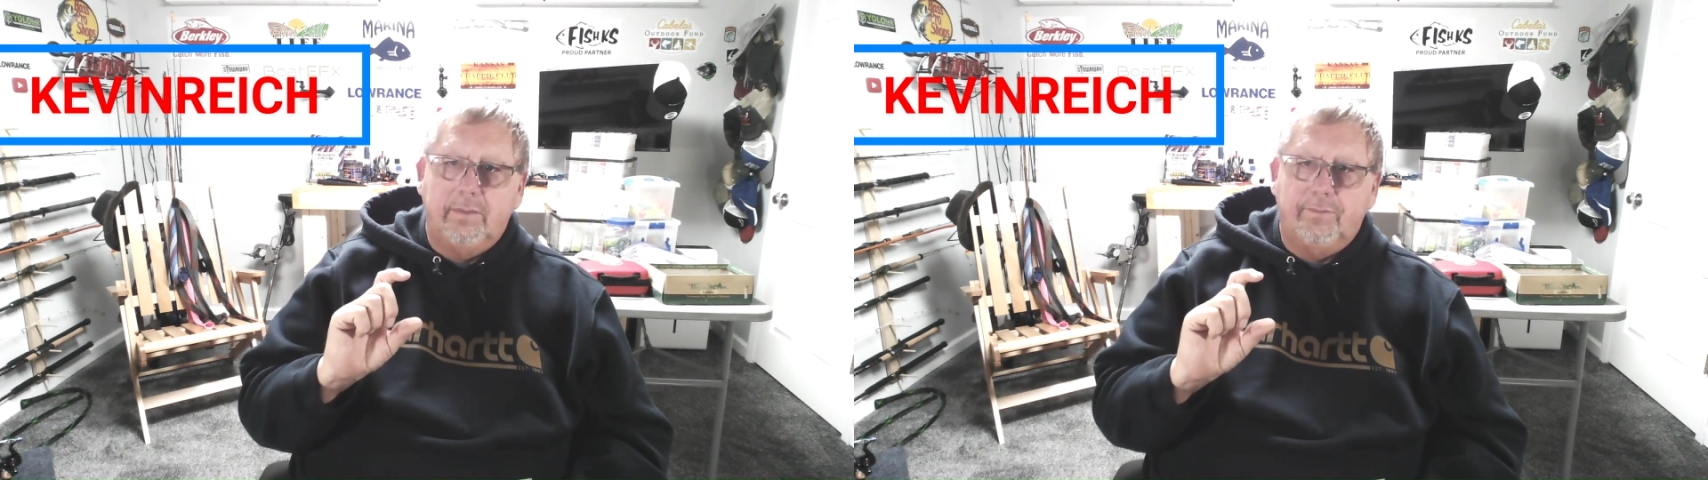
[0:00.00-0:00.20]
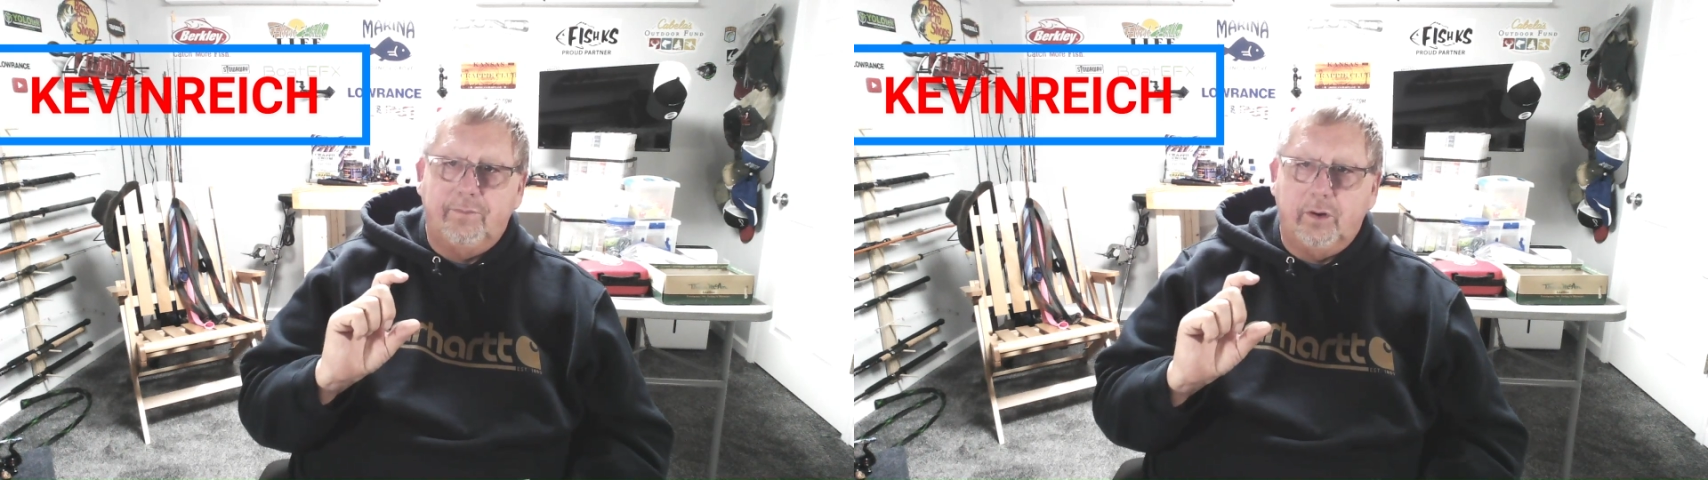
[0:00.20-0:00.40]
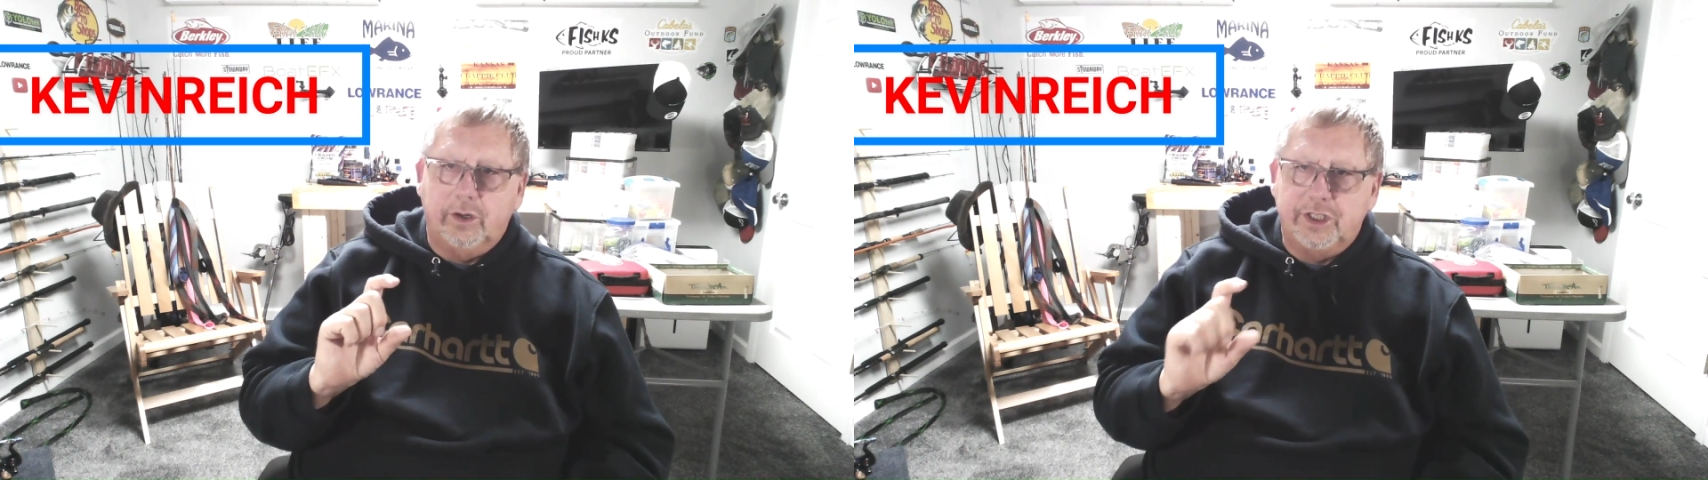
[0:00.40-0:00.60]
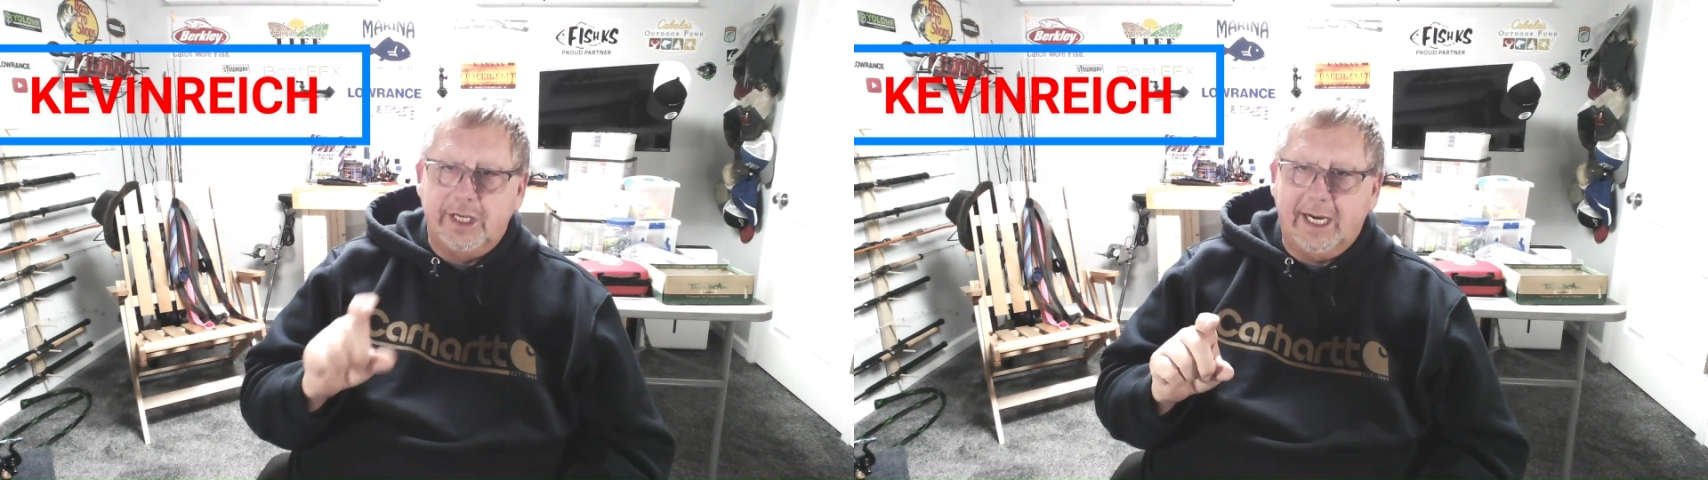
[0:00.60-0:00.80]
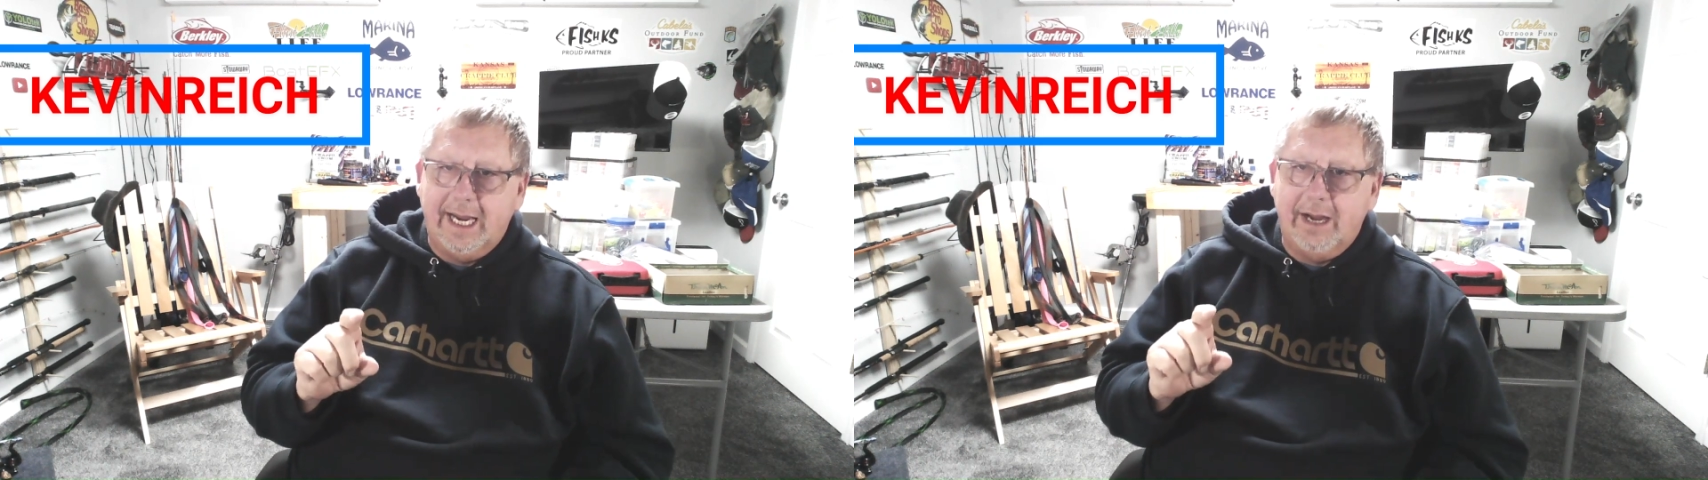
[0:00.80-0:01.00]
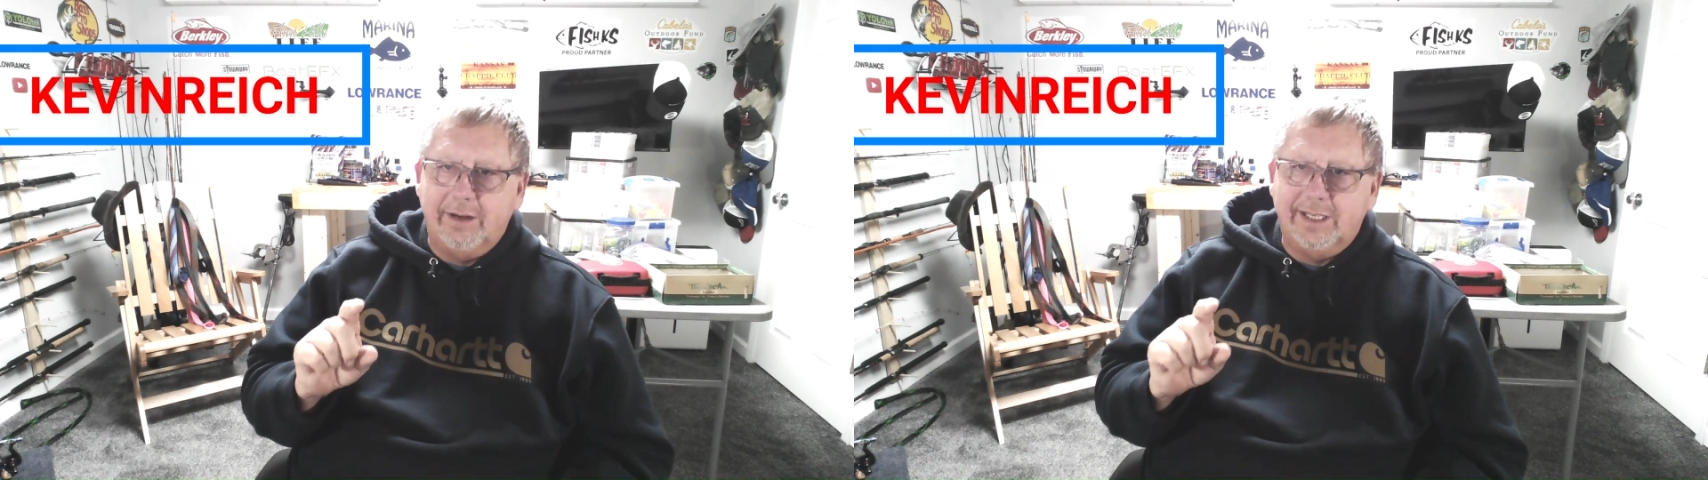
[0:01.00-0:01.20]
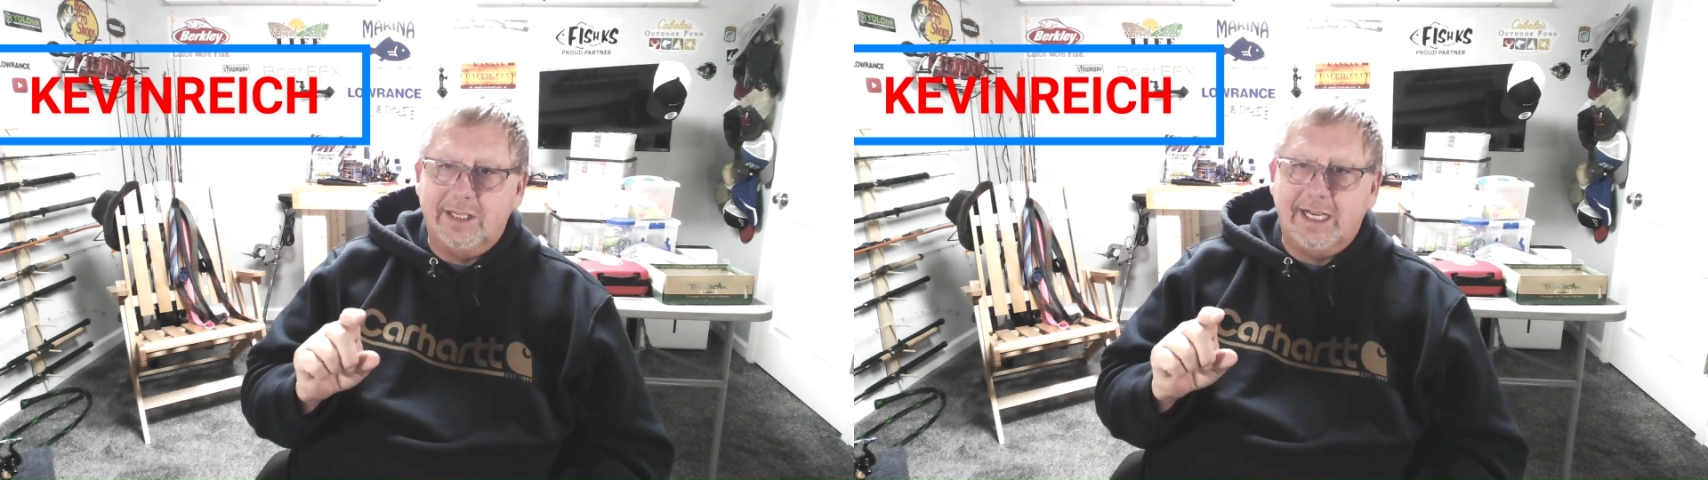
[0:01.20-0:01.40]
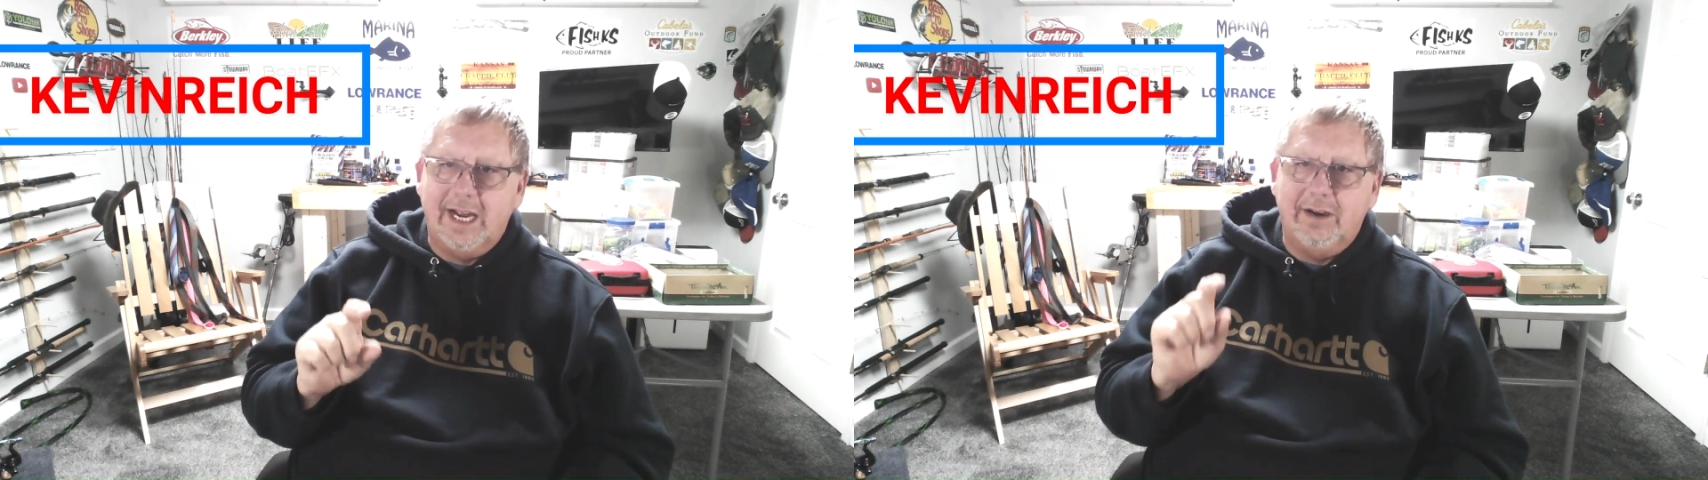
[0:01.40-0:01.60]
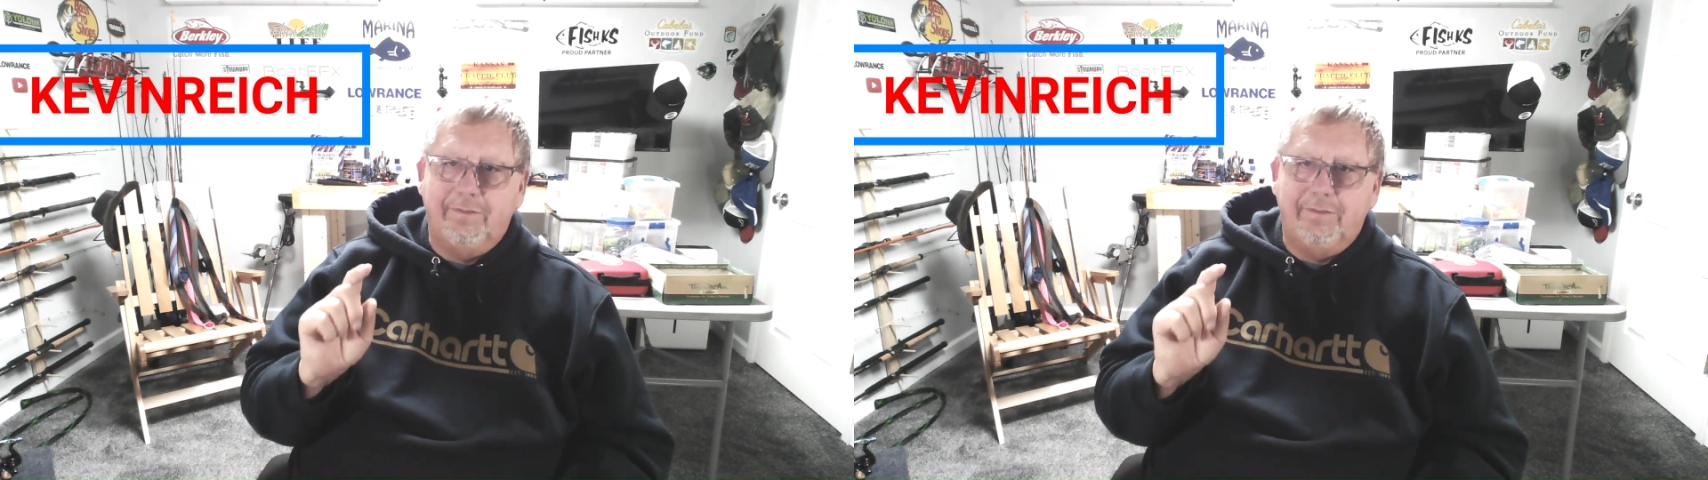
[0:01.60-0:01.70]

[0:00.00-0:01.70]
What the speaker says: for checkout discount